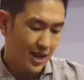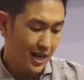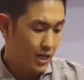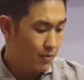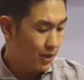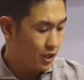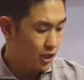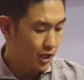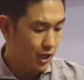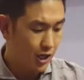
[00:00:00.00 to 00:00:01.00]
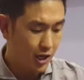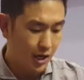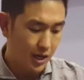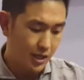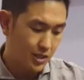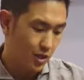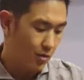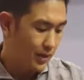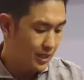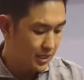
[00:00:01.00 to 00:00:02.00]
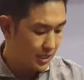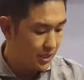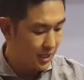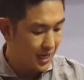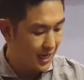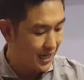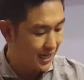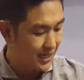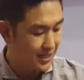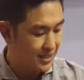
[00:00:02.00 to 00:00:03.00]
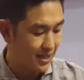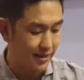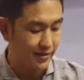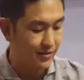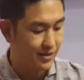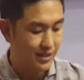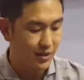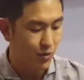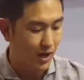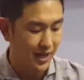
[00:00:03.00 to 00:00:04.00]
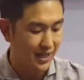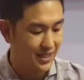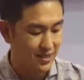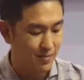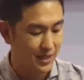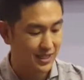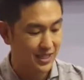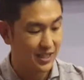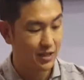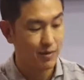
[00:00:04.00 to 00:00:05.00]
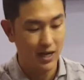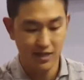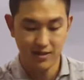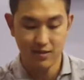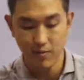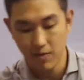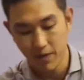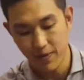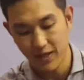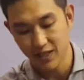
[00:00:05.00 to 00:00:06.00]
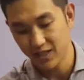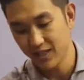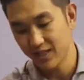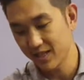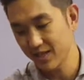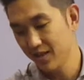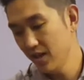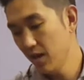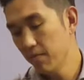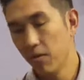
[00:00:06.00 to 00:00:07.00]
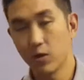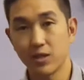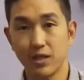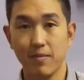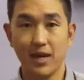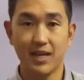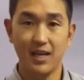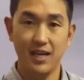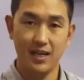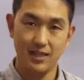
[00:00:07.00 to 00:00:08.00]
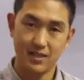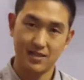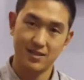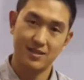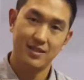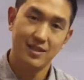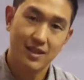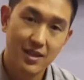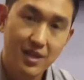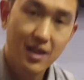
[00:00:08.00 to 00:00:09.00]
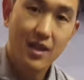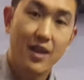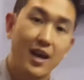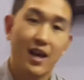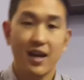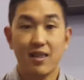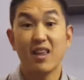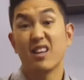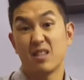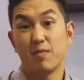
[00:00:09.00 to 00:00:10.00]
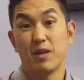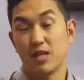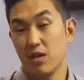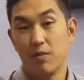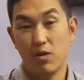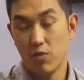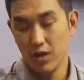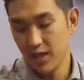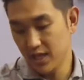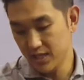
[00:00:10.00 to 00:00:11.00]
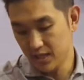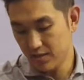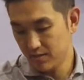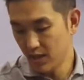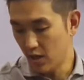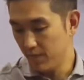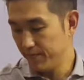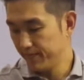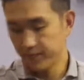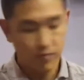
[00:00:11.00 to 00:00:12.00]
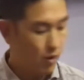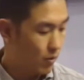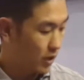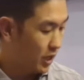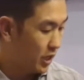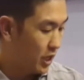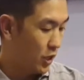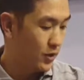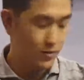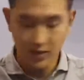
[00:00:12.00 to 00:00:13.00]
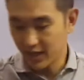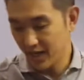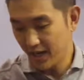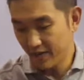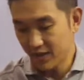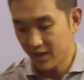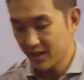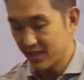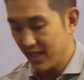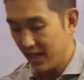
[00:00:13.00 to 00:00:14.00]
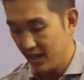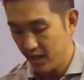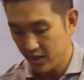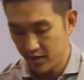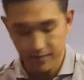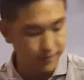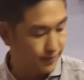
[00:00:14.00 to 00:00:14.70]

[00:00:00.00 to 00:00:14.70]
Acupuncture is no big deal, guys. I don't see why it is a big deal, but some of my patients, mostly my kids, they think it's a big deal, but it really isn't. So, what we're gonna do is we're gonna get everything set here.